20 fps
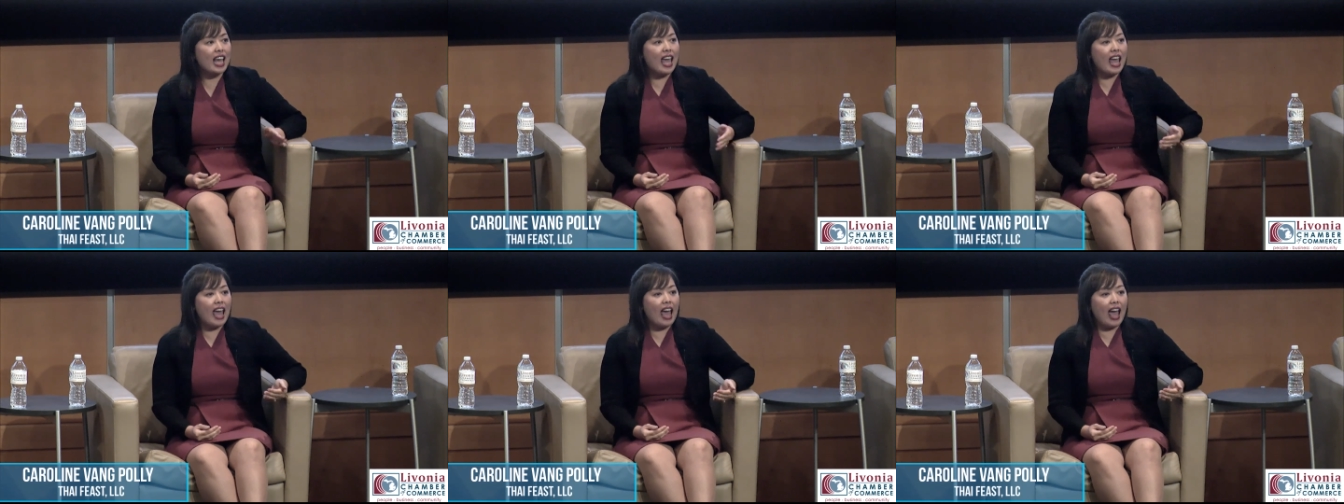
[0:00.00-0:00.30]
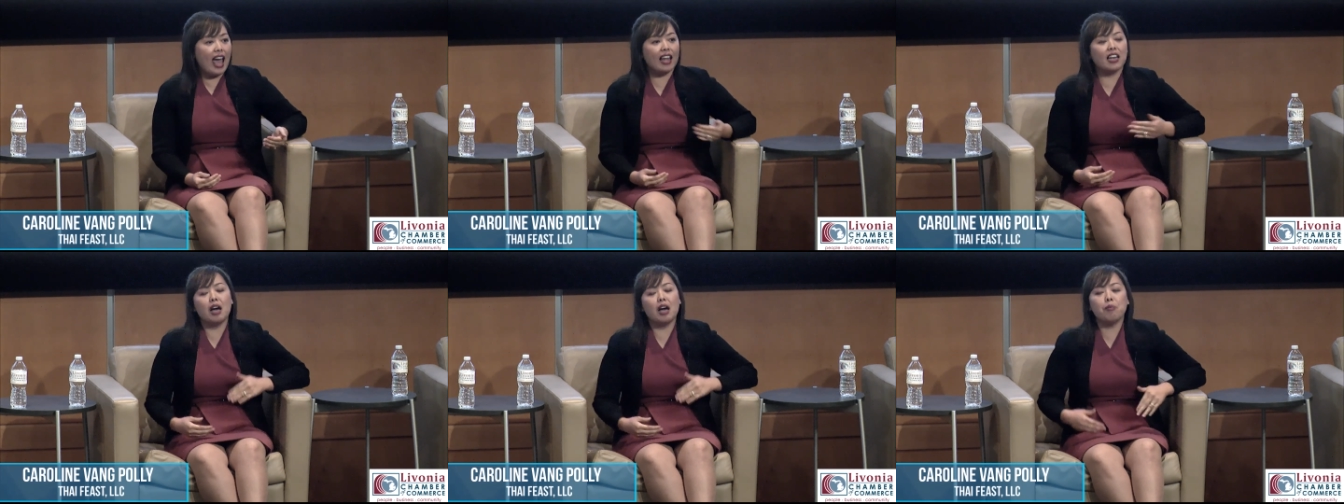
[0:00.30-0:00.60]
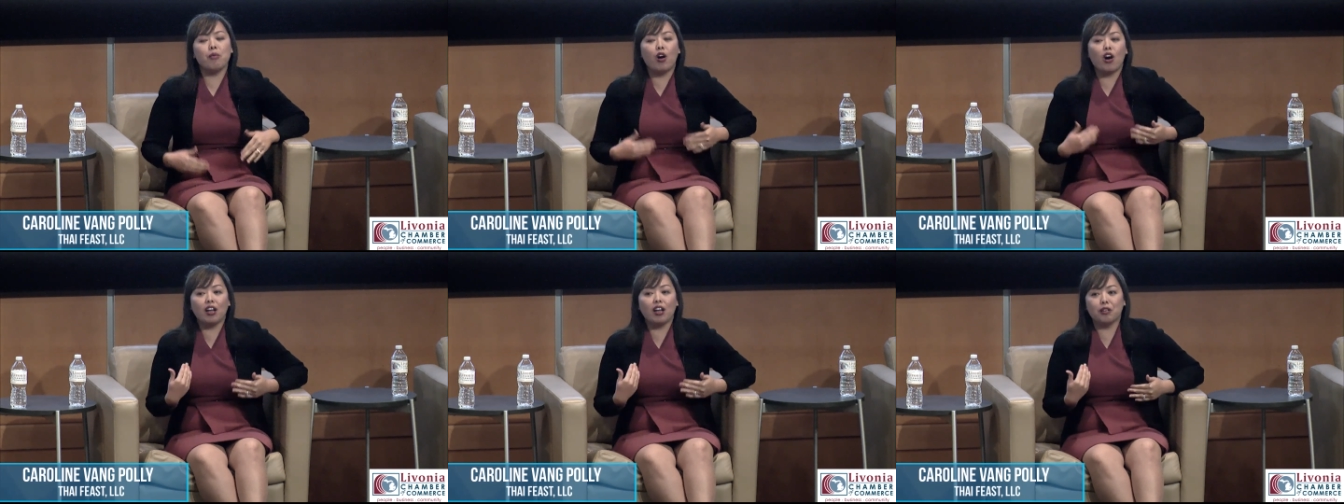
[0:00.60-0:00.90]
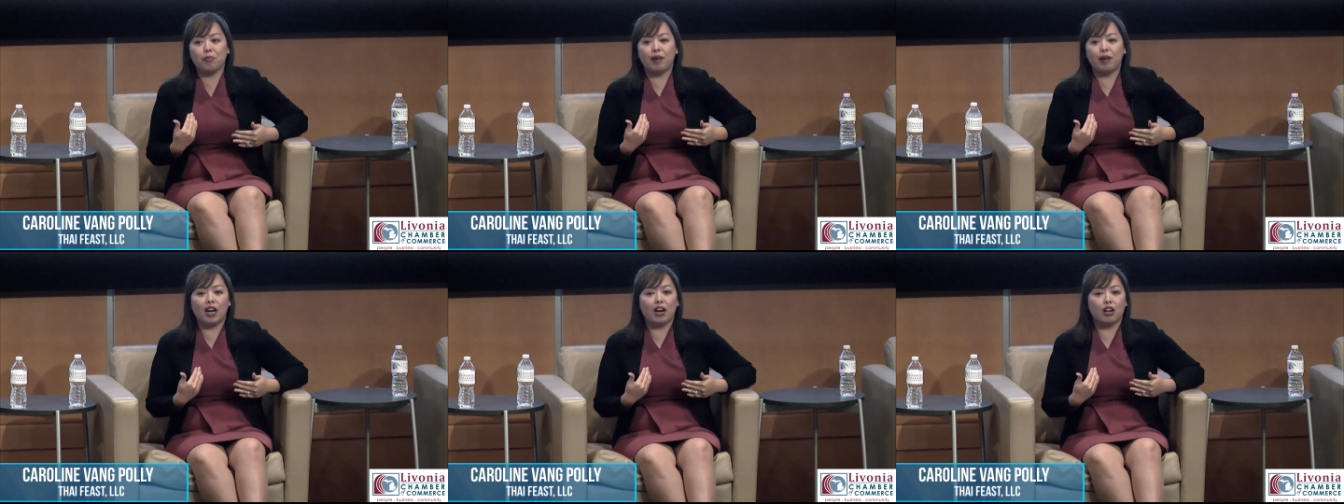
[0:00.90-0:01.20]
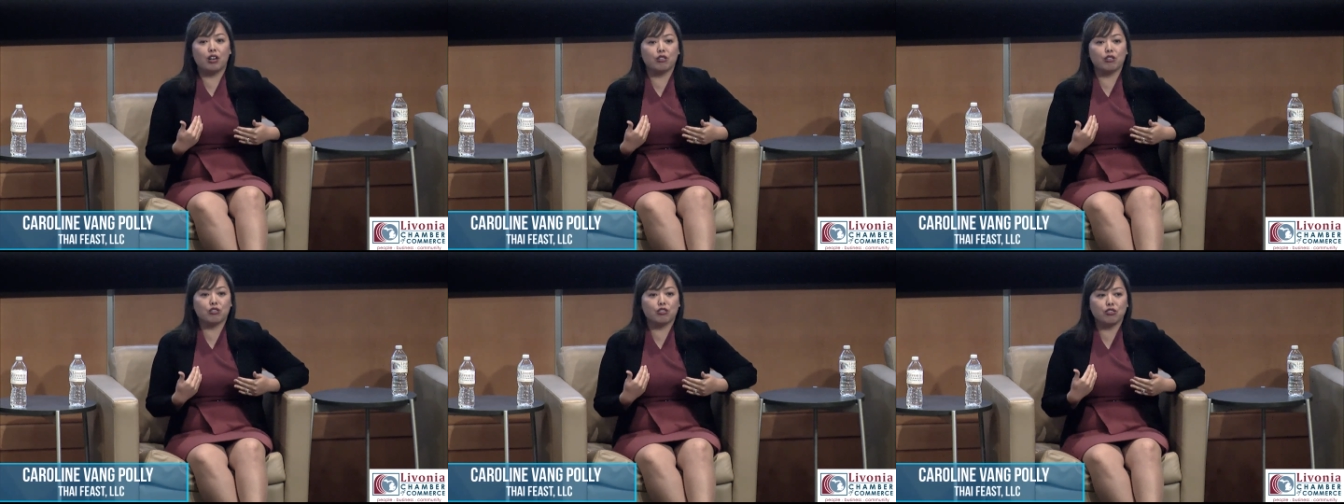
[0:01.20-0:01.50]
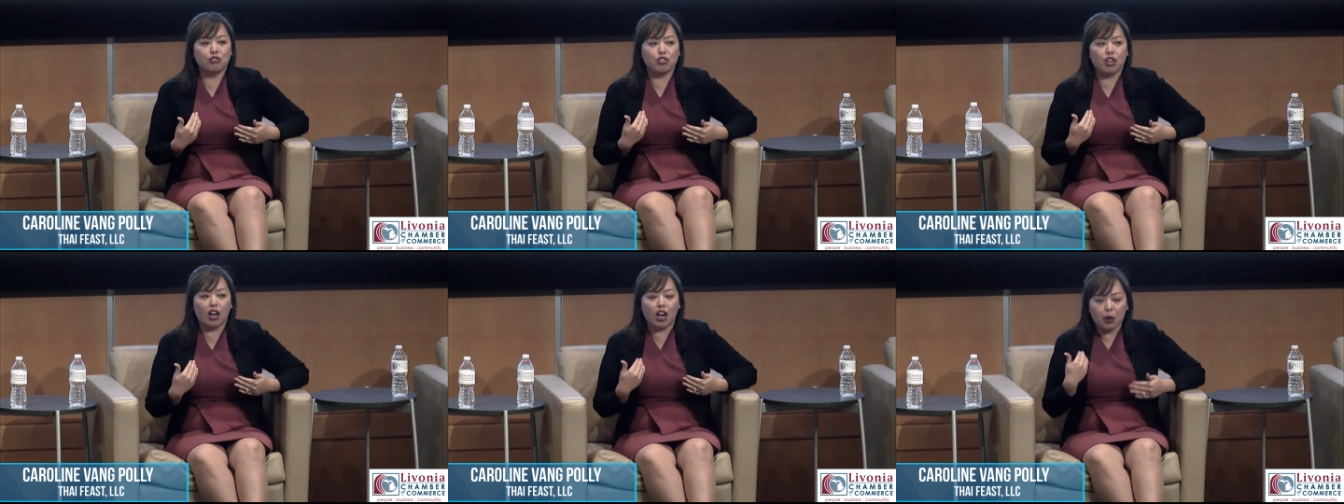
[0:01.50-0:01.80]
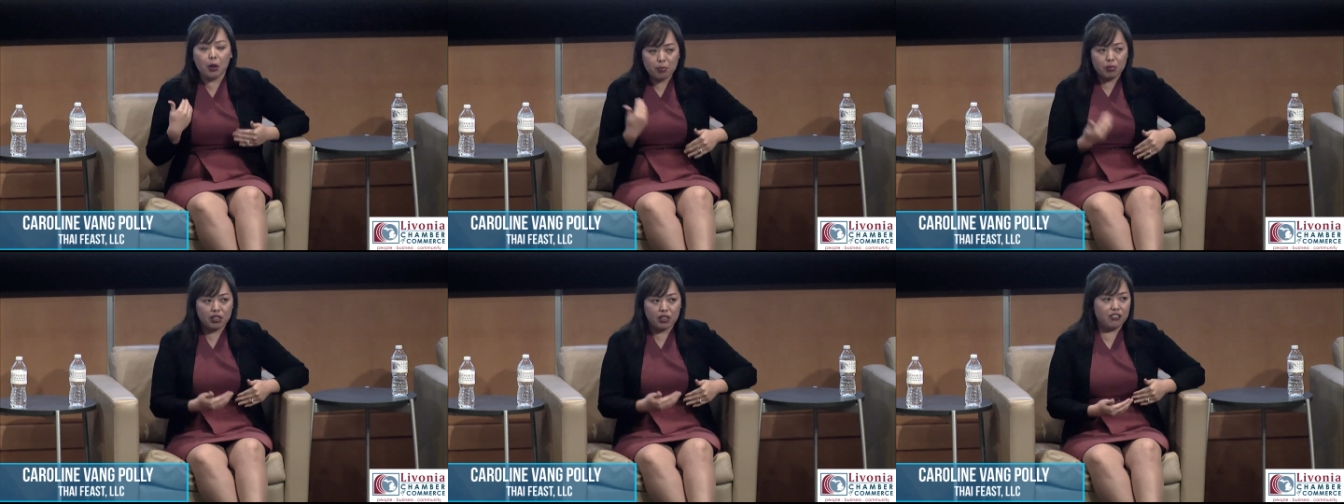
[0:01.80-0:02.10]
and I'm all about
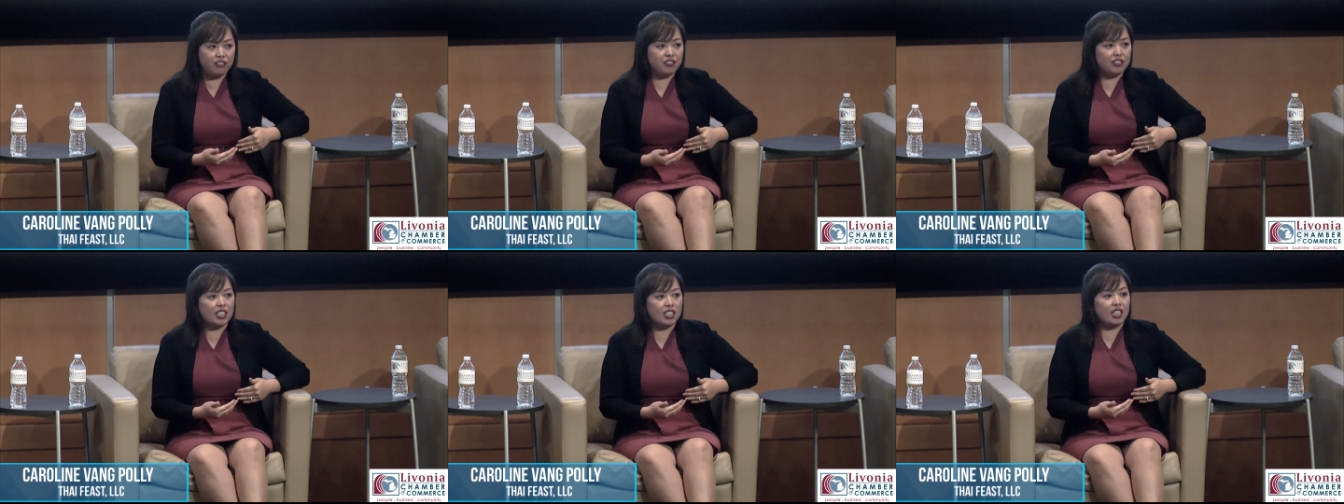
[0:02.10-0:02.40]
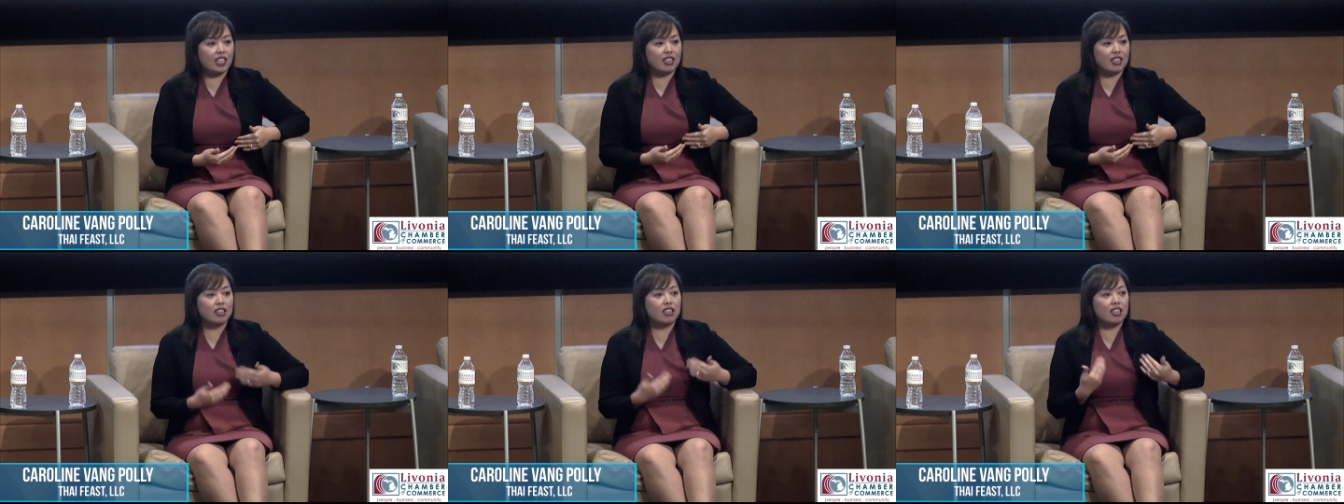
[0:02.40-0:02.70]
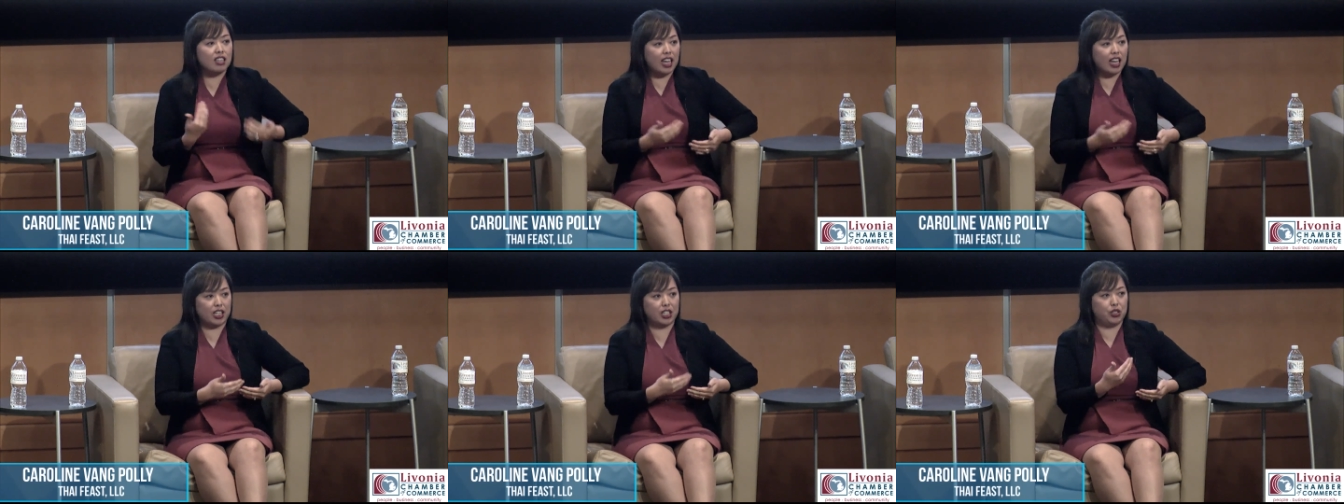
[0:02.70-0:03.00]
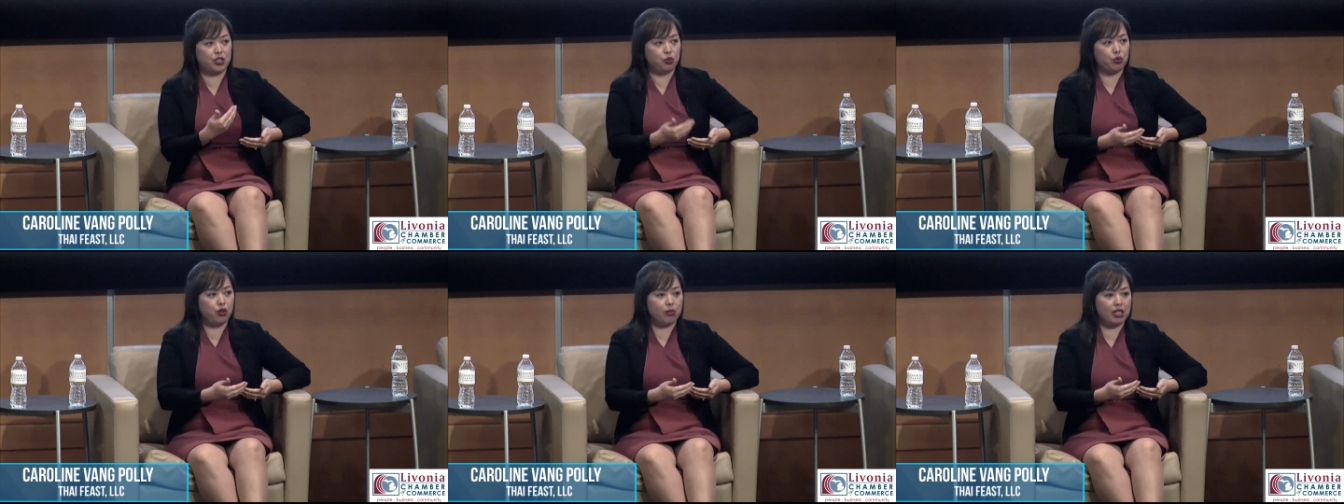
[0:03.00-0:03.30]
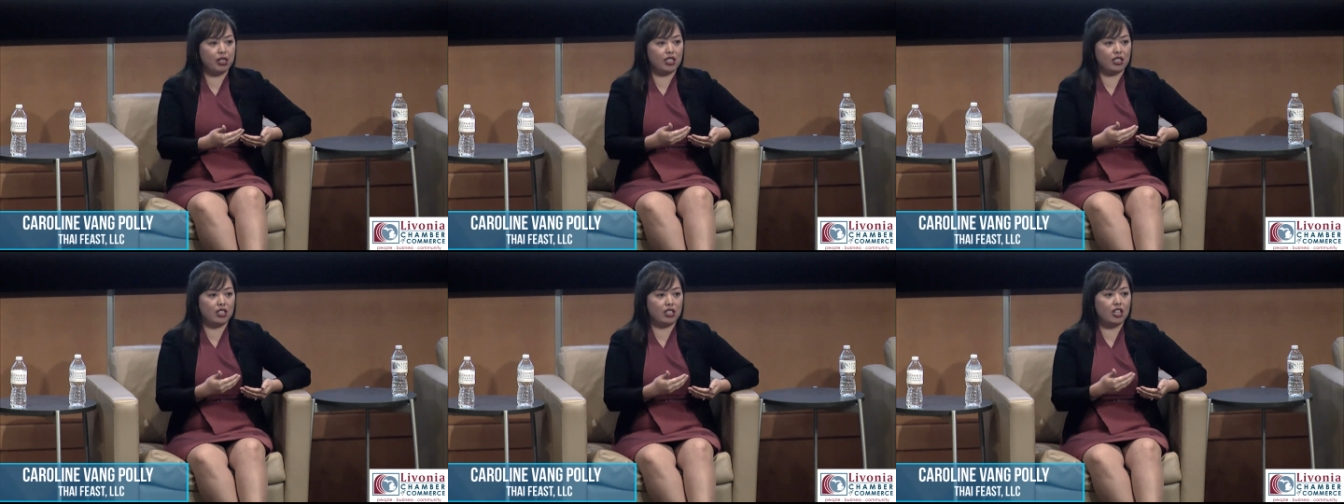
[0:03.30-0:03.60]
uplifting the next woman